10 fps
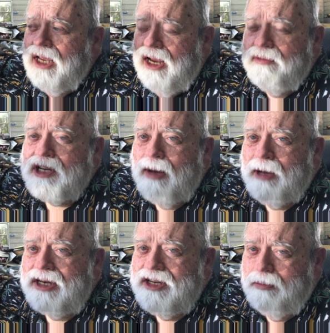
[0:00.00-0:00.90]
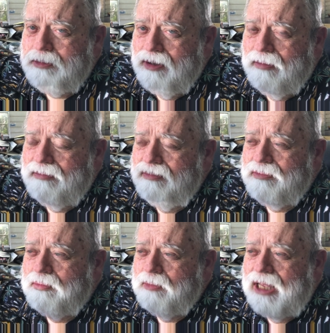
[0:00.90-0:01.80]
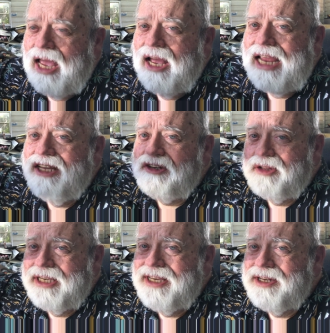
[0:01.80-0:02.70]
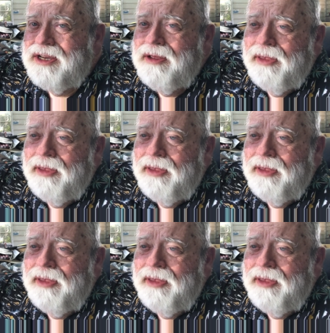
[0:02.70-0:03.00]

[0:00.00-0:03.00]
every time I dipped a handle in,